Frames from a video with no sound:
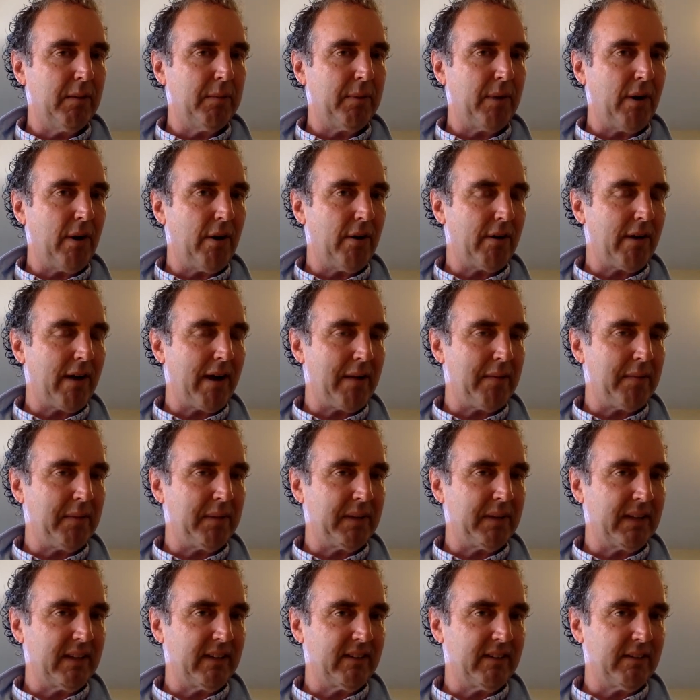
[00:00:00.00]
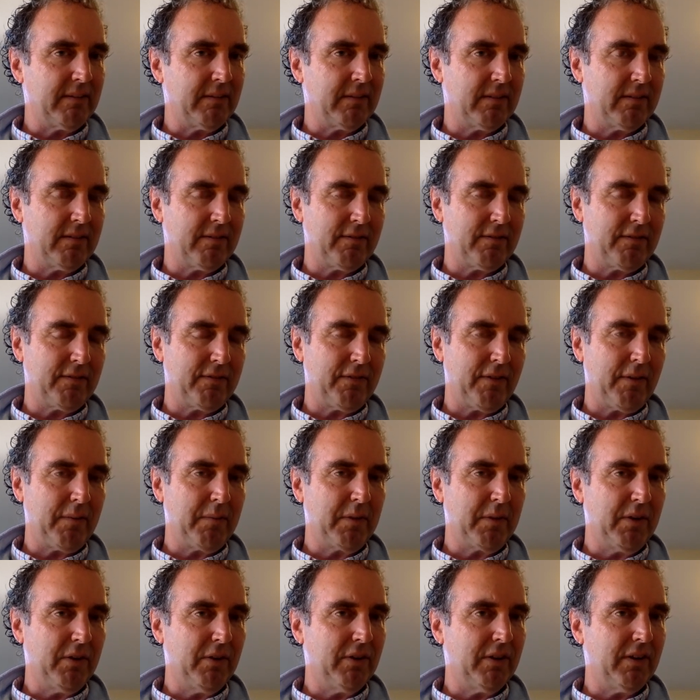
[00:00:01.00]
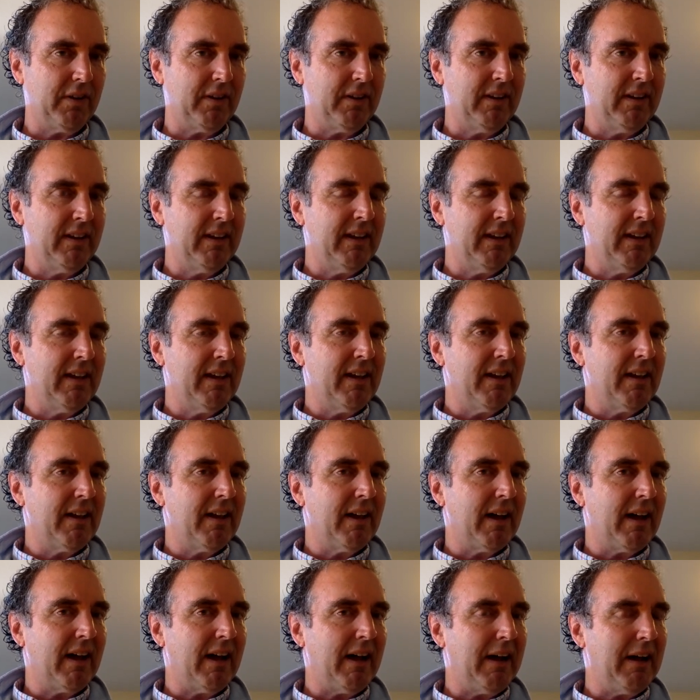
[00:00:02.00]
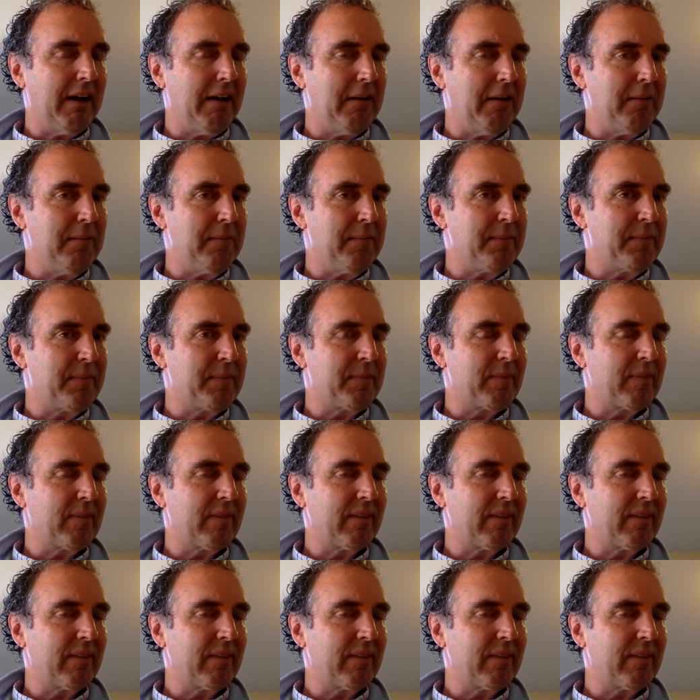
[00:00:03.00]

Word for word: programming from Google. Um,